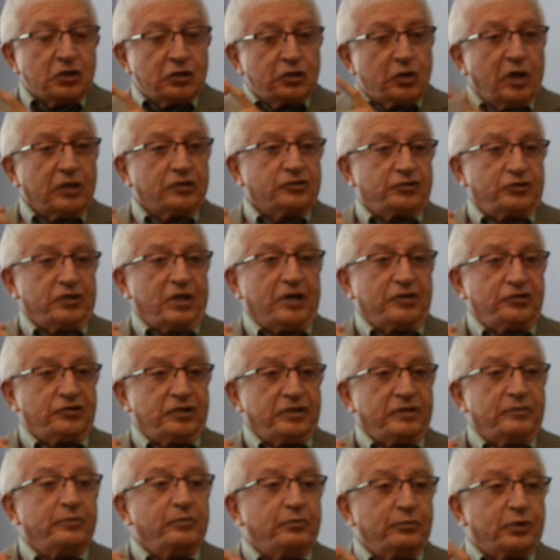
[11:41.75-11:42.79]

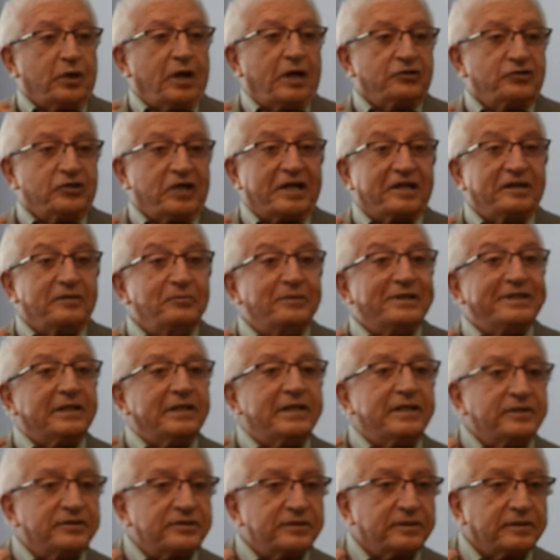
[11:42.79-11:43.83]
construction project in Middle
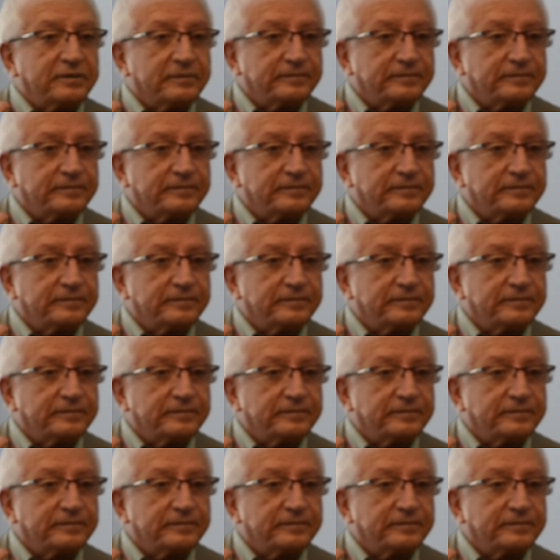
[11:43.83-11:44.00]
East.